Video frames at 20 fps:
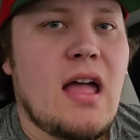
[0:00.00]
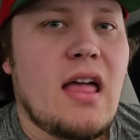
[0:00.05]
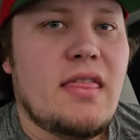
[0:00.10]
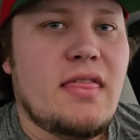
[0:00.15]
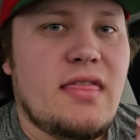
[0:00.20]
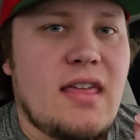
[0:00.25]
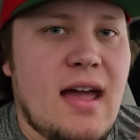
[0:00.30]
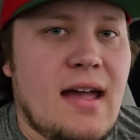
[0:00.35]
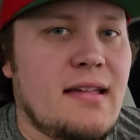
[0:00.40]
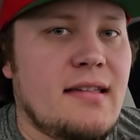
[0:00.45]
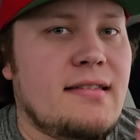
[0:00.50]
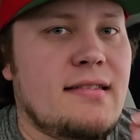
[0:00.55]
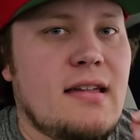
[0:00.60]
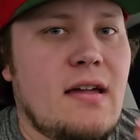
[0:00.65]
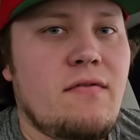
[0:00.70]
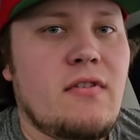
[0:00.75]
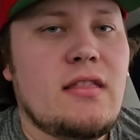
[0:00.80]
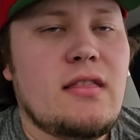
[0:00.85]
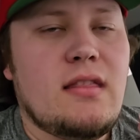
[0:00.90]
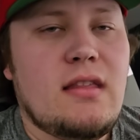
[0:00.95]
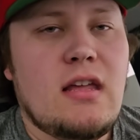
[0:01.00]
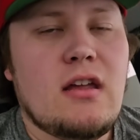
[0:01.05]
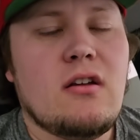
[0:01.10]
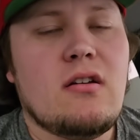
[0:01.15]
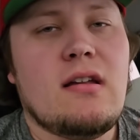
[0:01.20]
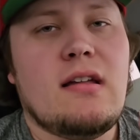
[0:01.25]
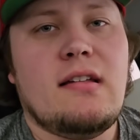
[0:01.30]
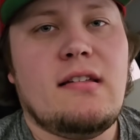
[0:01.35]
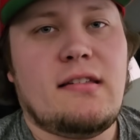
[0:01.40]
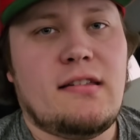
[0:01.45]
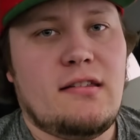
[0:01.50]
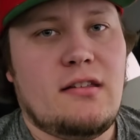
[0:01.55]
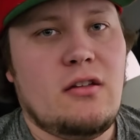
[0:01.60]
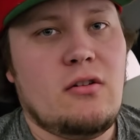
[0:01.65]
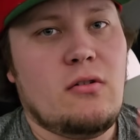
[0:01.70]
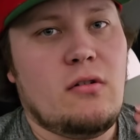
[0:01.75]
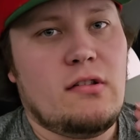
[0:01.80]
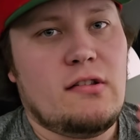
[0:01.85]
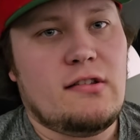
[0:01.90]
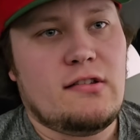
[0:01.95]
that seventh gear is
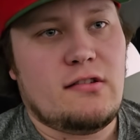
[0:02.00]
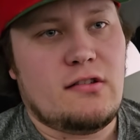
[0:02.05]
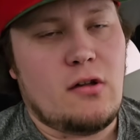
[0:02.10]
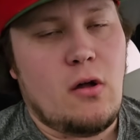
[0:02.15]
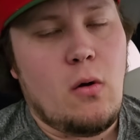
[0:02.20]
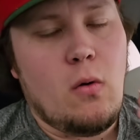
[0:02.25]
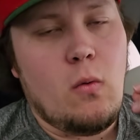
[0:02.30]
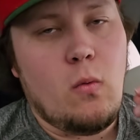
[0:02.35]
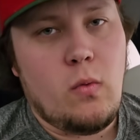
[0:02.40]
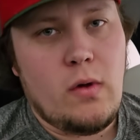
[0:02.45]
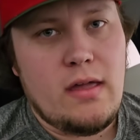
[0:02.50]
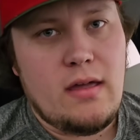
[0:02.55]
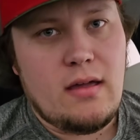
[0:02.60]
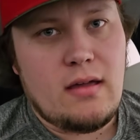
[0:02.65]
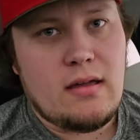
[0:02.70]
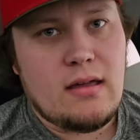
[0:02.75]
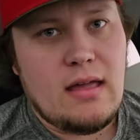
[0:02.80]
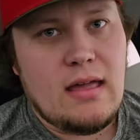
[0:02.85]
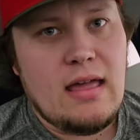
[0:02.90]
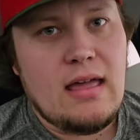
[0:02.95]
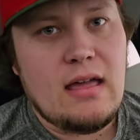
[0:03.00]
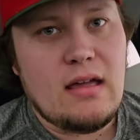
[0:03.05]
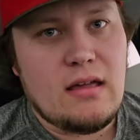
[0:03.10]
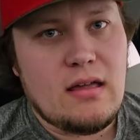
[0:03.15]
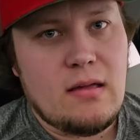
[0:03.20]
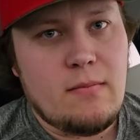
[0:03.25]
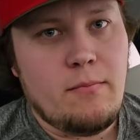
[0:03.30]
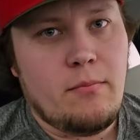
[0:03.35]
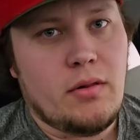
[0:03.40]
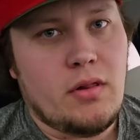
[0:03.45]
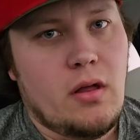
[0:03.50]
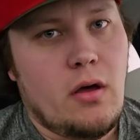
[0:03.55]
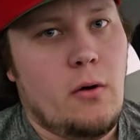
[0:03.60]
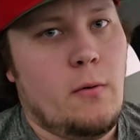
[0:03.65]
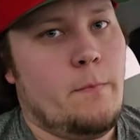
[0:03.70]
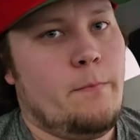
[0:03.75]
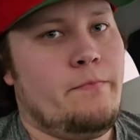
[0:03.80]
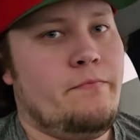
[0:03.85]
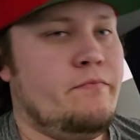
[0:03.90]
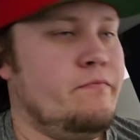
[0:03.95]
still so weak it can
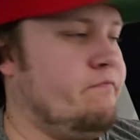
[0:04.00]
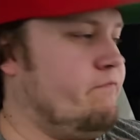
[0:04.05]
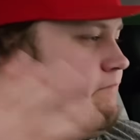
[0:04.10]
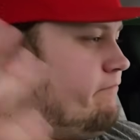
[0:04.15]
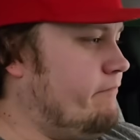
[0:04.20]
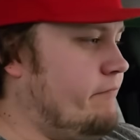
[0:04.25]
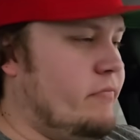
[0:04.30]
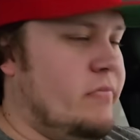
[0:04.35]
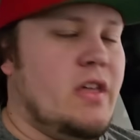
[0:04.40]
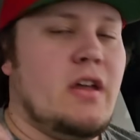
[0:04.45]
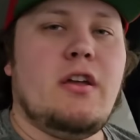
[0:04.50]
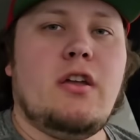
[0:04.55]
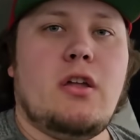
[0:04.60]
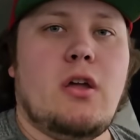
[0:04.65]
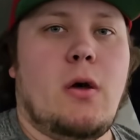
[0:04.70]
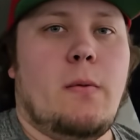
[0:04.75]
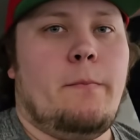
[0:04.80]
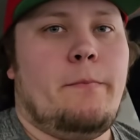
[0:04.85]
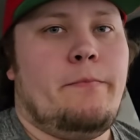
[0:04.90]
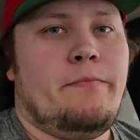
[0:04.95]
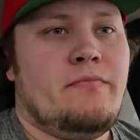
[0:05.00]
blow. There you go.